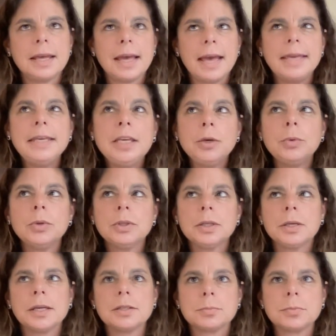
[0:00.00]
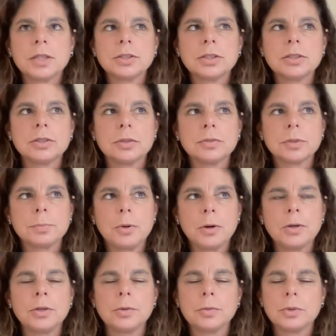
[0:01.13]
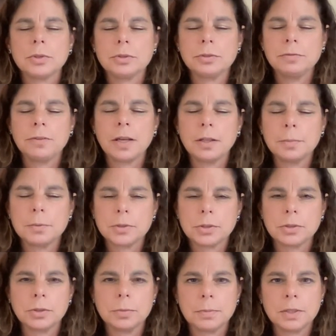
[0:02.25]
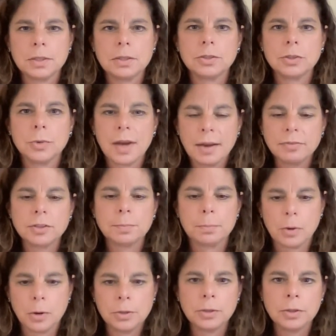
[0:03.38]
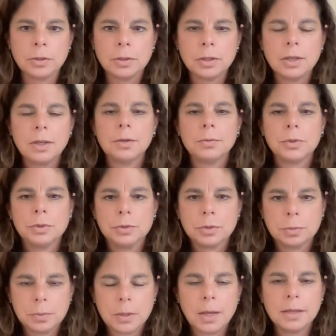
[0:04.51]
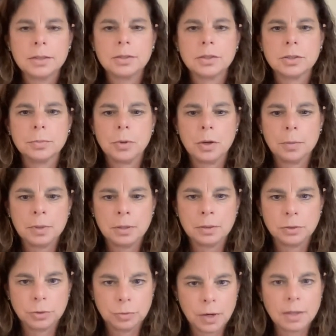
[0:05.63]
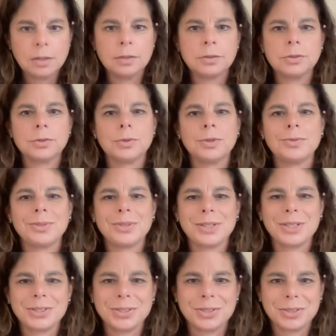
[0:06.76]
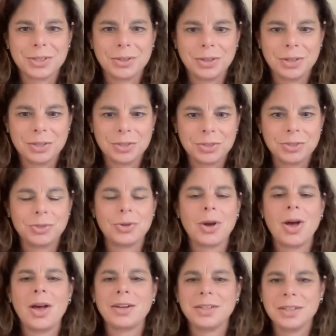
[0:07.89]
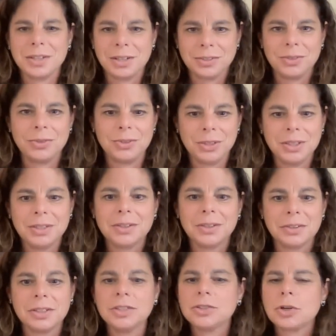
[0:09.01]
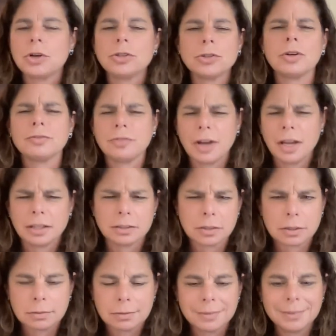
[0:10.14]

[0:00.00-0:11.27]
equally, as much as you have to partner with your developers and your business, you have to partner with your compliance department, your regulatory relations areas, your audit, and your legal. These are your friends.